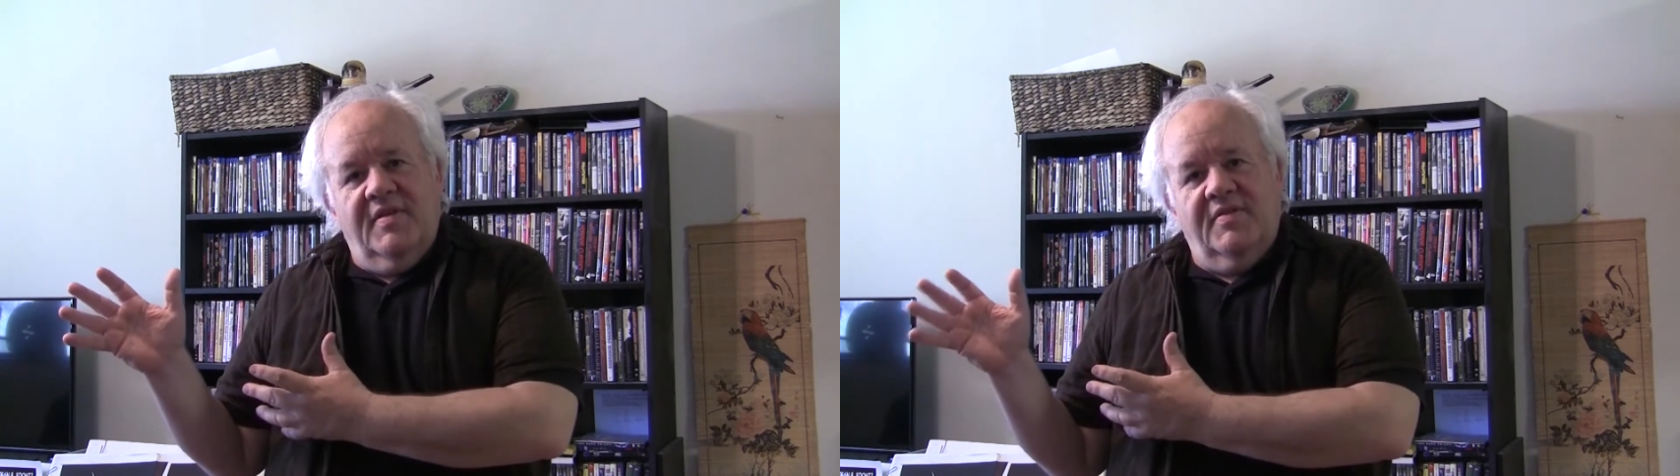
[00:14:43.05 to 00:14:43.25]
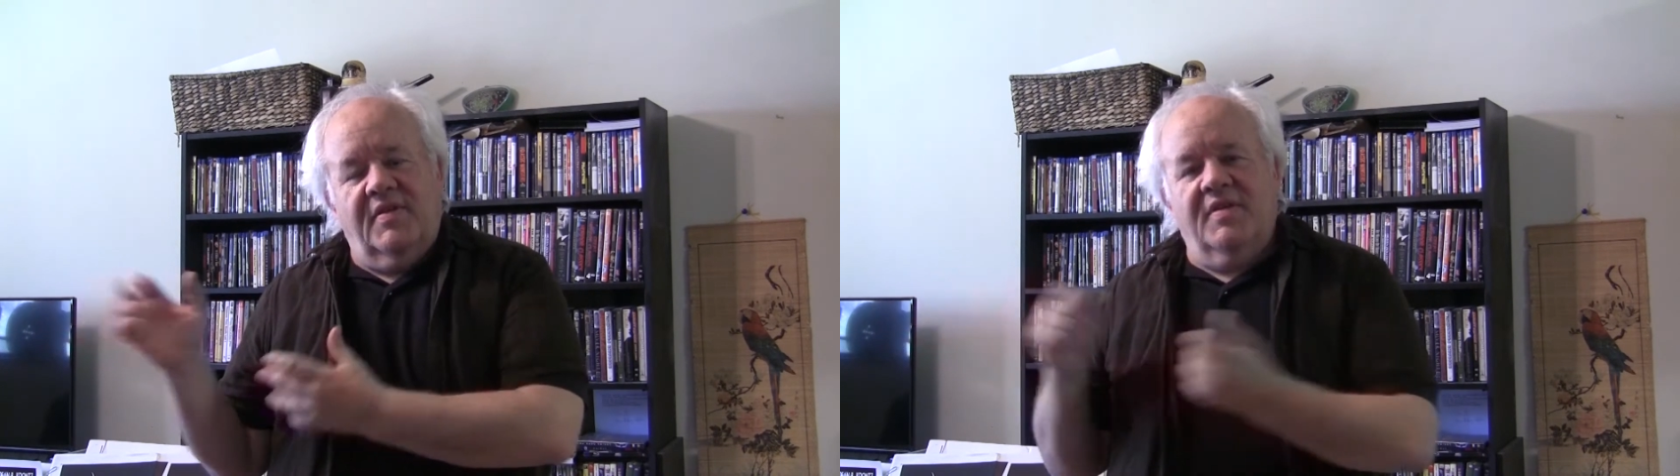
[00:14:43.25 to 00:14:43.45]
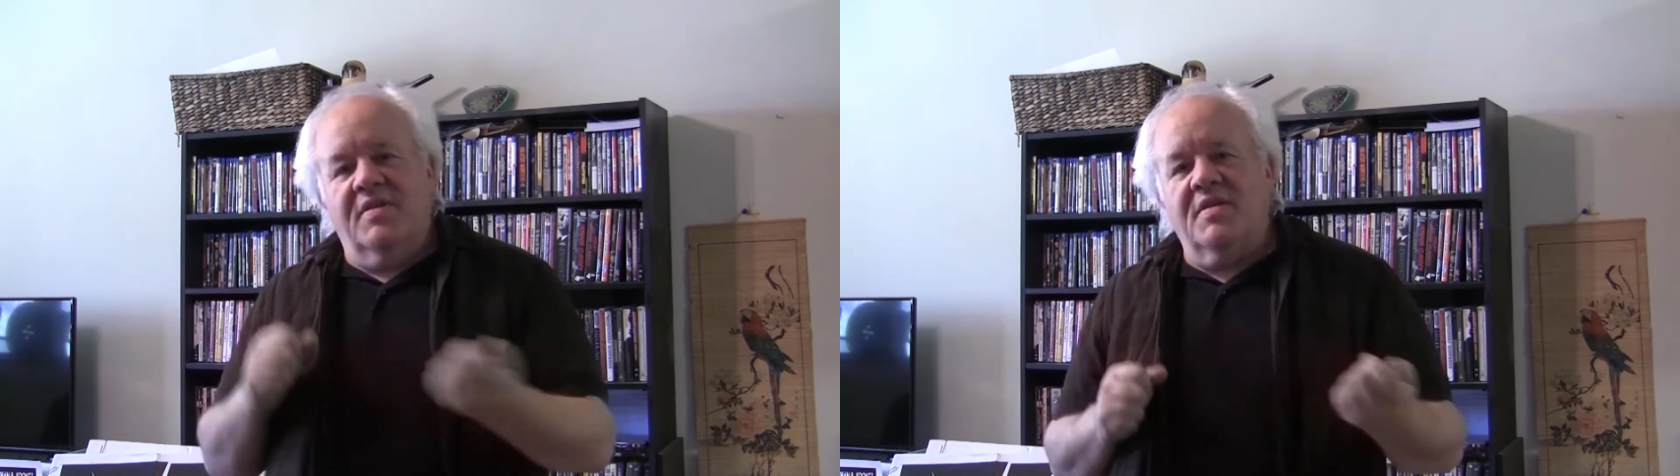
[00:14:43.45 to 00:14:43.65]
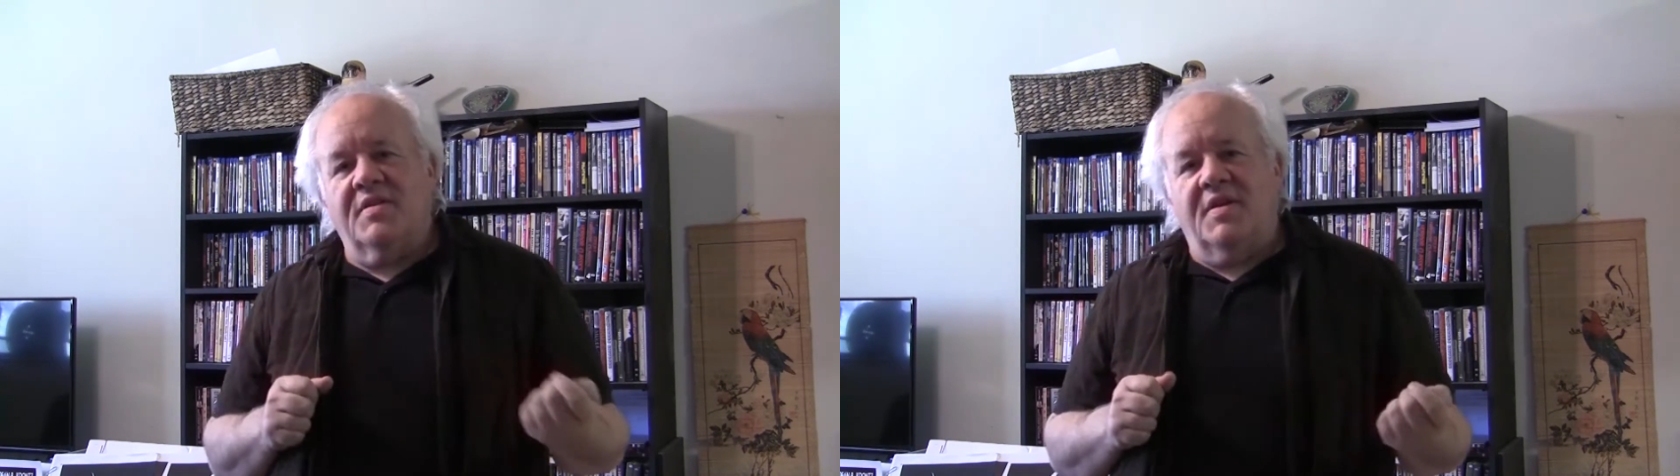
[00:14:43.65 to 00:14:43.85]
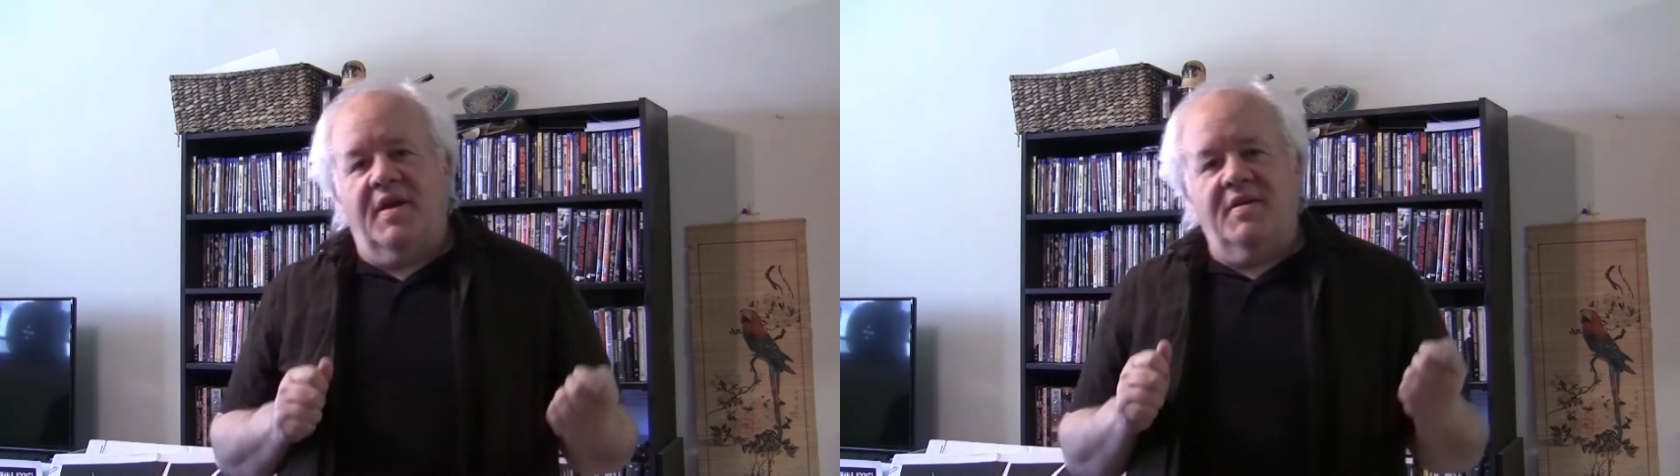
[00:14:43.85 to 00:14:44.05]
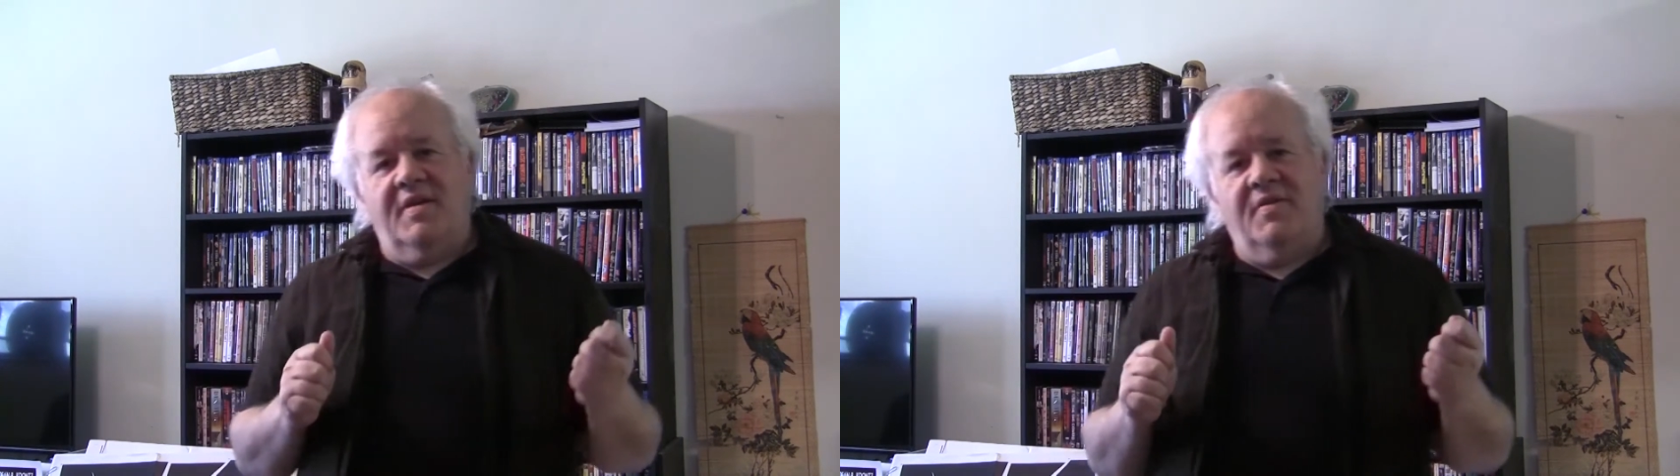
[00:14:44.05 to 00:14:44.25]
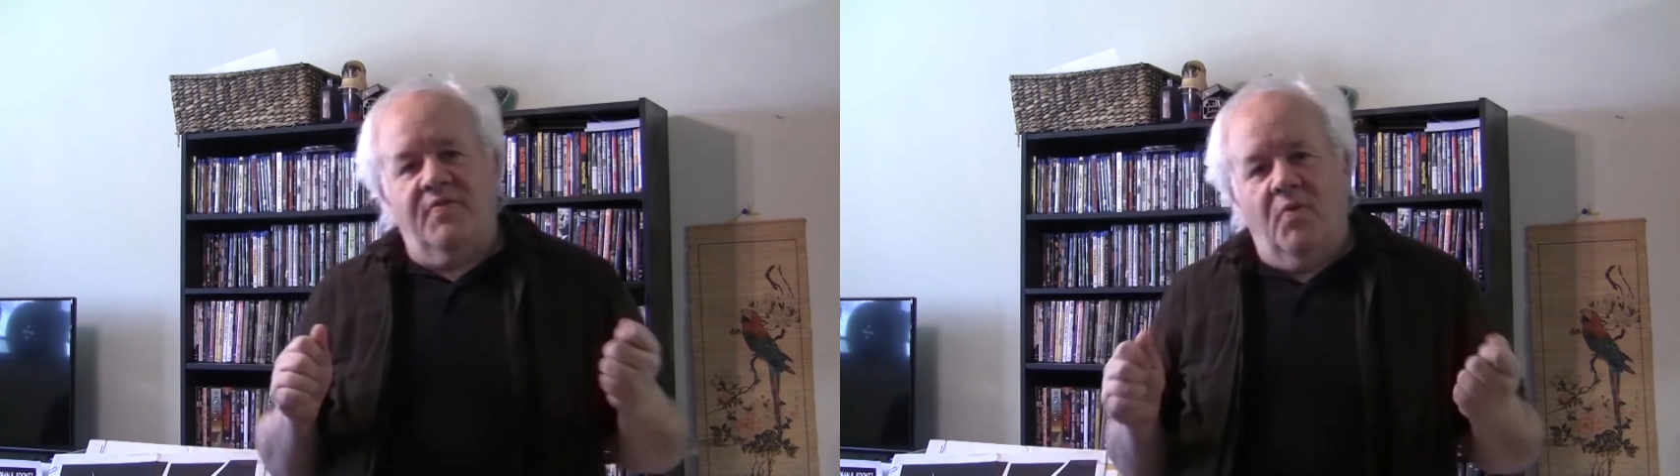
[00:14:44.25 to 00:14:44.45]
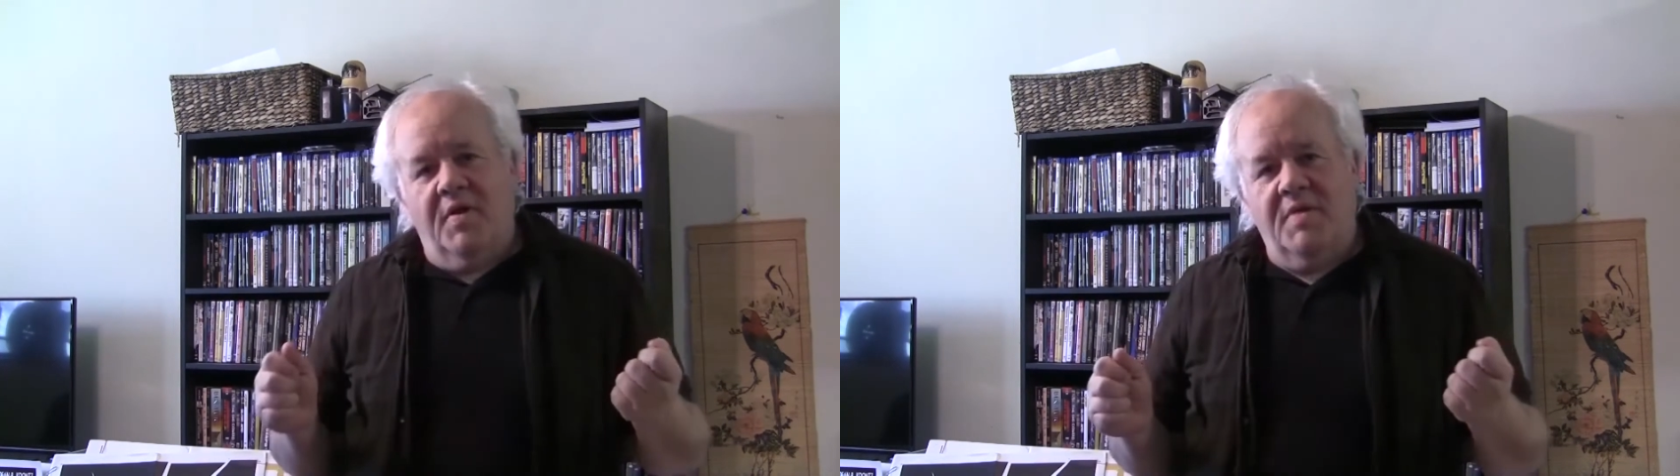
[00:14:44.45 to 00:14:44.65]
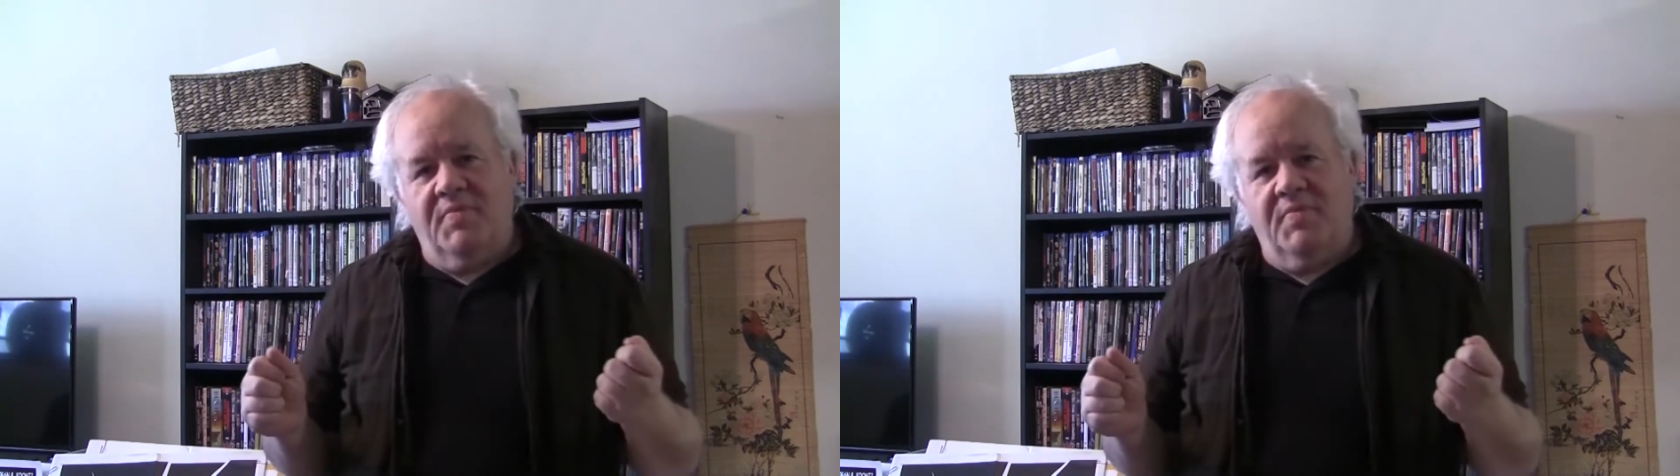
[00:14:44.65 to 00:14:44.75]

So you look at the 1940